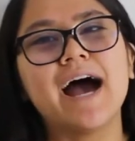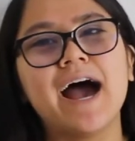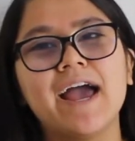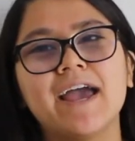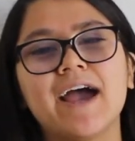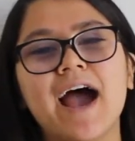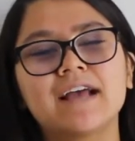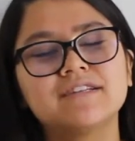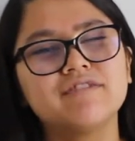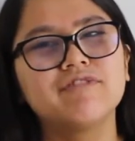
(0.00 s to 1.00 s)
I
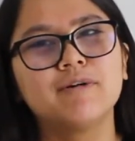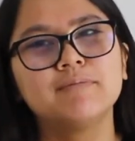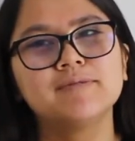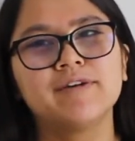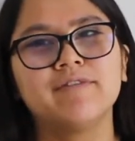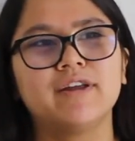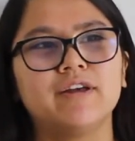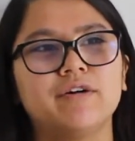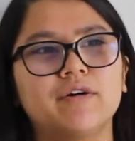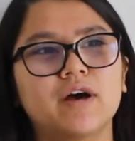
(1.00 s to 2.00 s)
actually filmed a
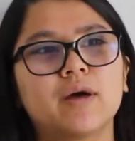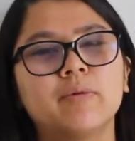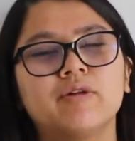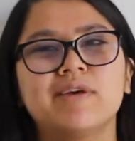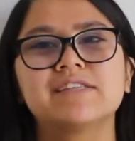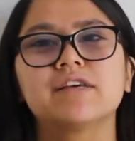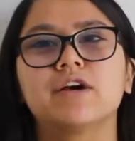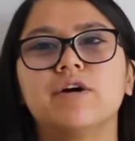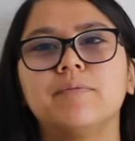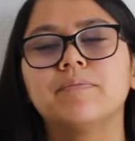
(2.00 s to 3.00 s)
video a couple of weeks
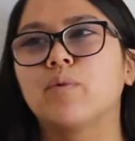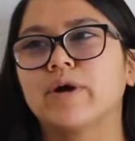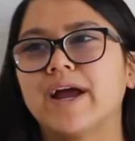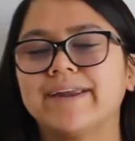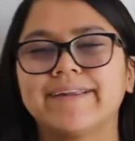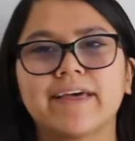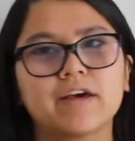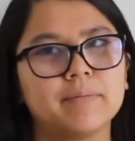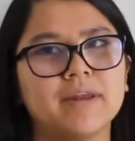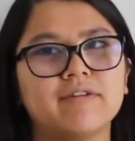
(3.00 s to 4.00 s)
ago where I did like
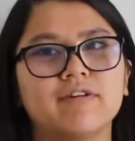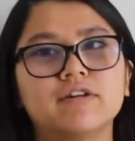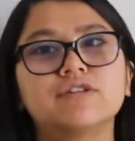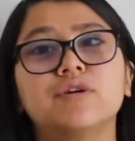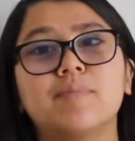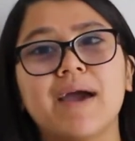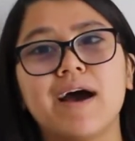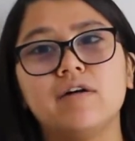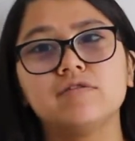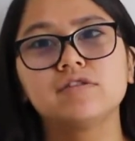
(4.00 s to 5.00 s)
a mini photo shoot in my
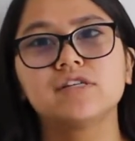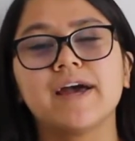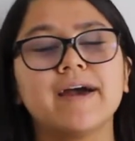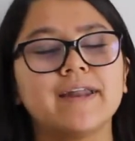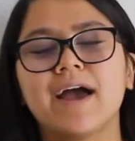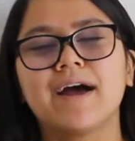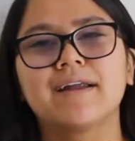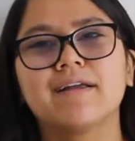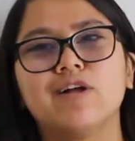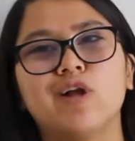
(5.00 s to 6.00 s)
house. And I
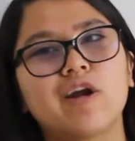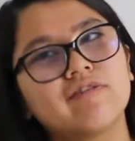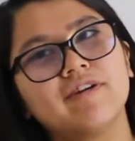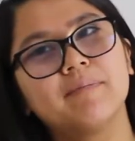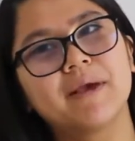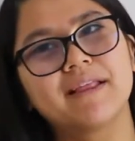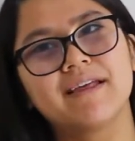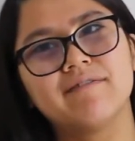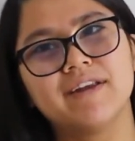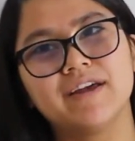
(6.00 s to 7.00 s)
had a lot of fun making
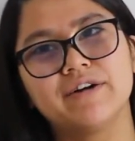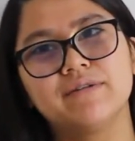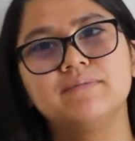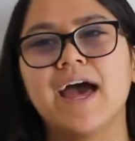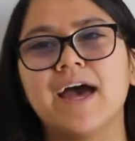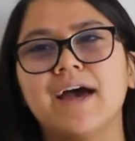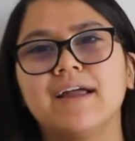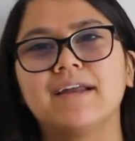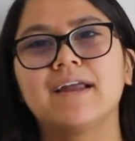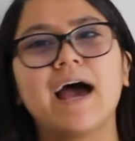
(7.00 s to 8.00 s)
that video.
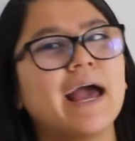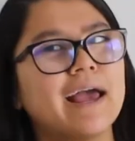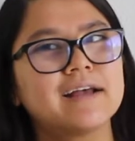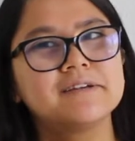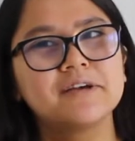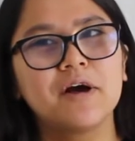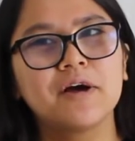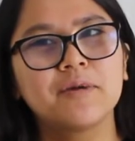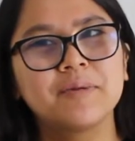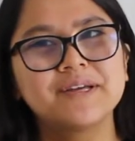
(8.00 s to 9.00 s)
And I actually got
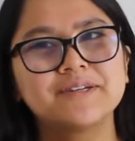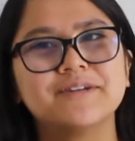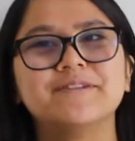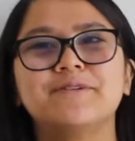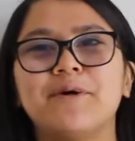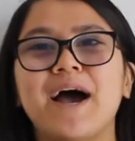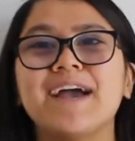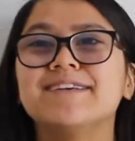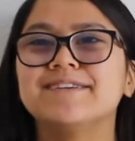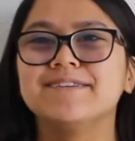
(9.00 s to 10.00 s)
good pictures. So
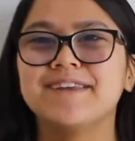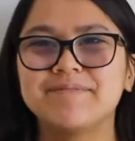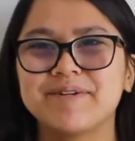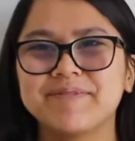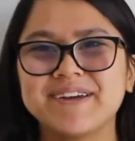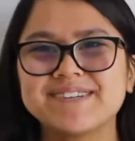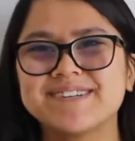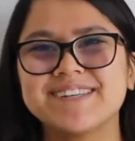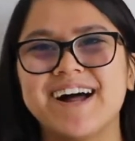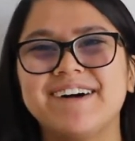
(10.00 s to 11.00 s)
I need more
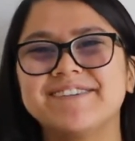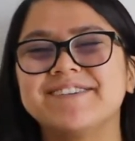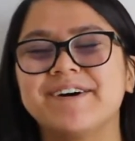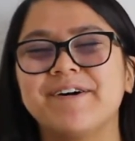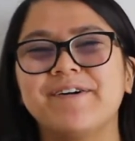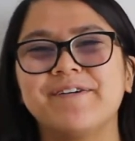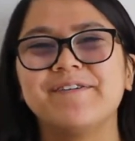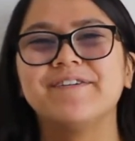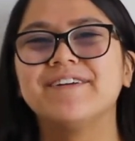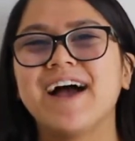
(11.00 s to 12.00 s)
pictures now.
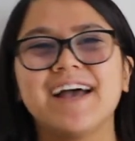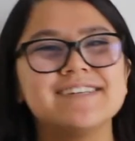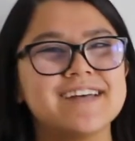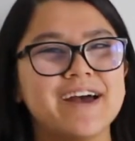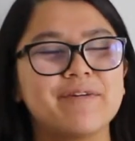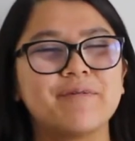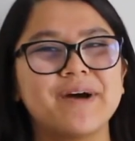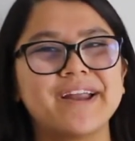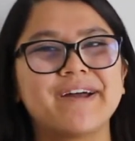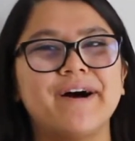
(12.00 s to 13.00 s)
So I said,
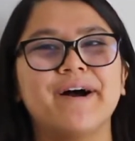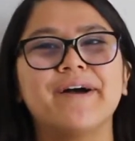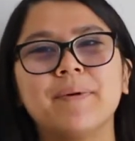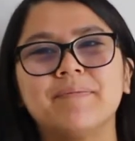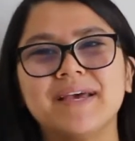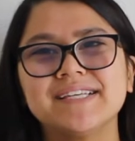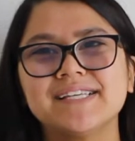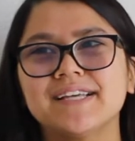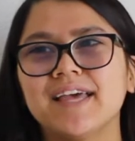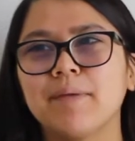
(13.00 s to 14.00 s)
why not? But
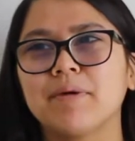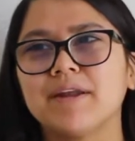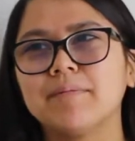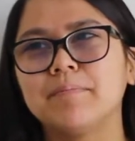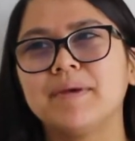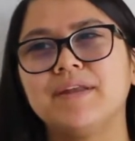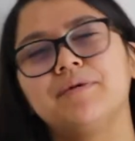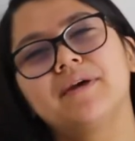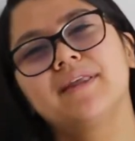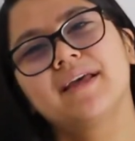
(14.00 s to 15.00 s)
basically, I'm gonna be
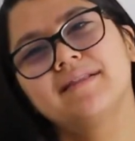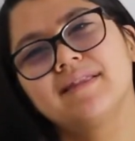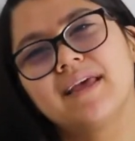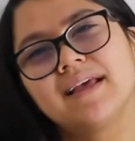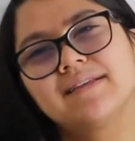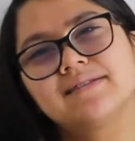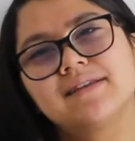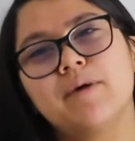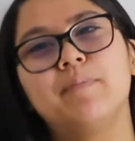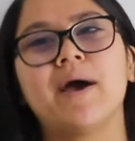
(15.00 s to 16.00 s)
doing like things
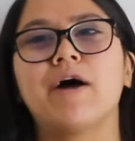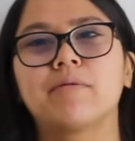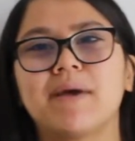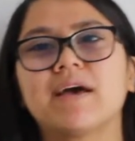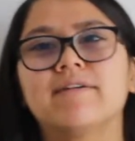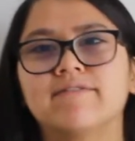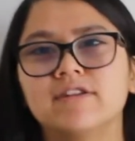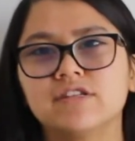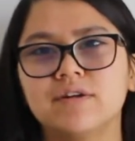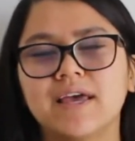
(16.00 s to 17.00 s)
a bit out of my
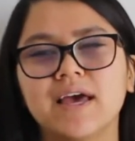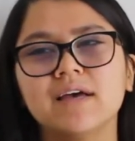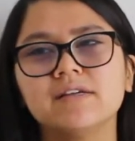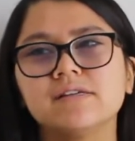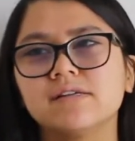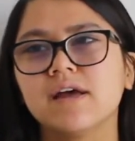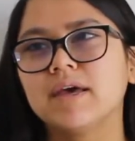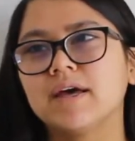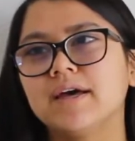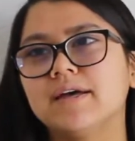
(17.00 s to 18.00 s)
comfort zone, I guess,
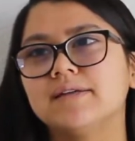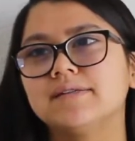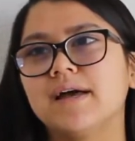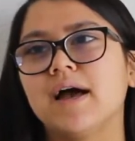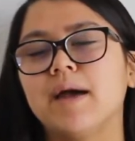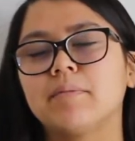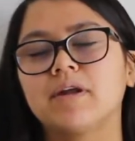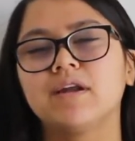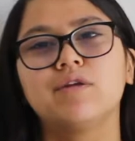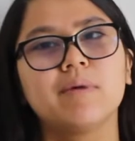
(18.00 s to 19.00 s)
because I'm
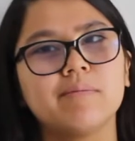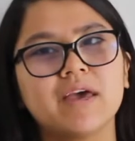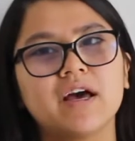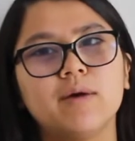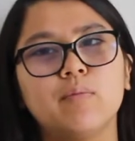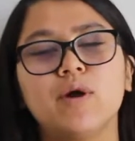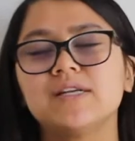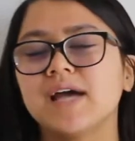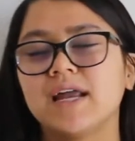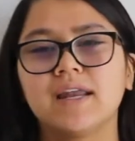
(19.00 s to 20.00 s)
gonna do my makeup,
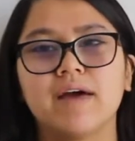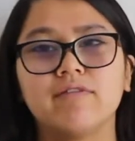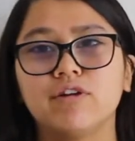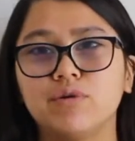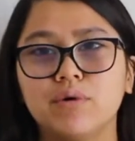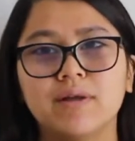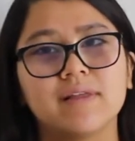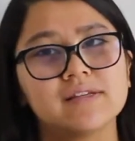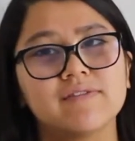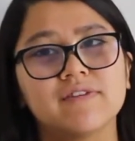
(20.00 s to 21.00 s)
which I never do
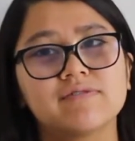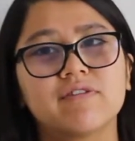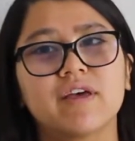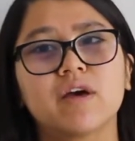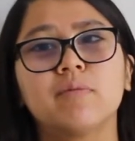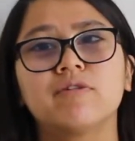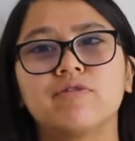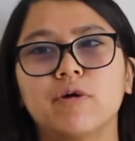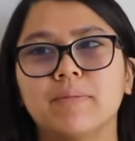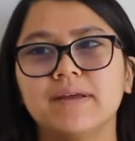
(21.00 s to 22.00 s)
unless if it's for like a
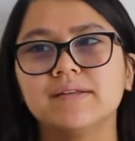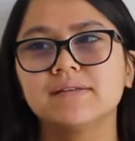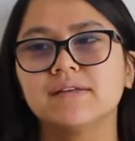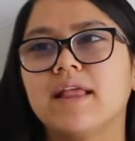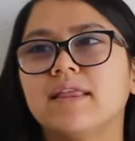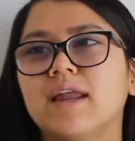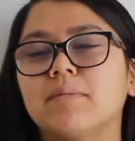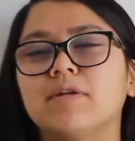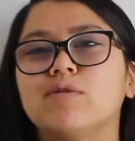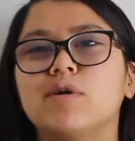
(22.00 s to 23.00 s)
performance. And then
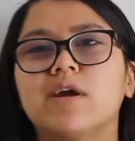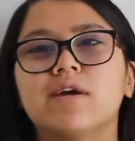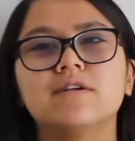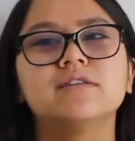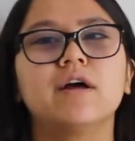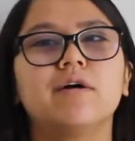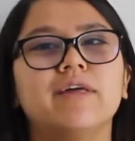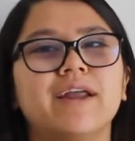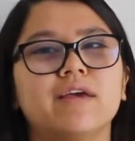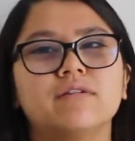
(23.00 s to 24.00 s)
I'm gonna do a hairstyle
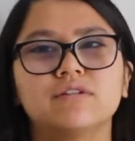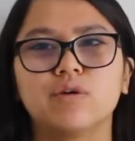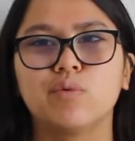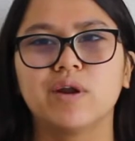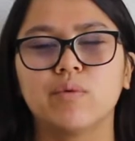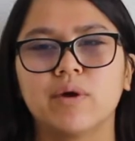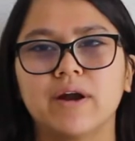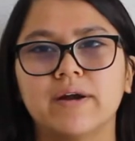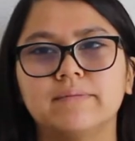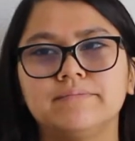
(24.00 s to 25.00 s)
that I usually wouldn't
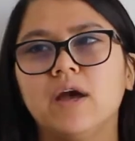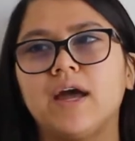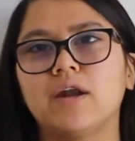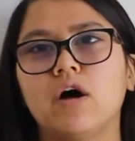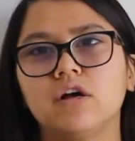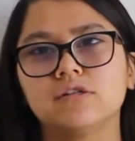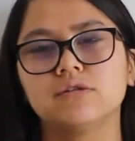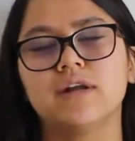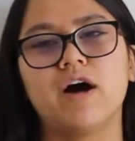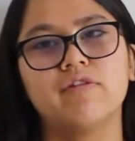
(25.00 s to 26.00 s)
wear, and also
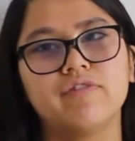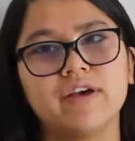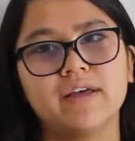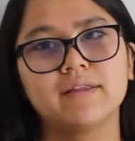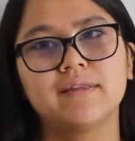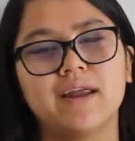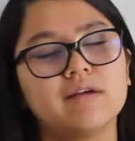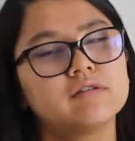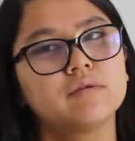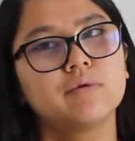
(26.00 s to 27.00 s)
an outfit that
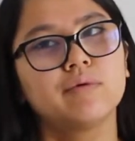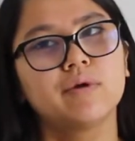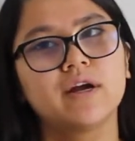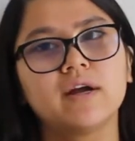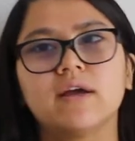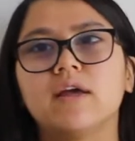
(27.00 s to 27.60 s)
I usually wouldn't wear.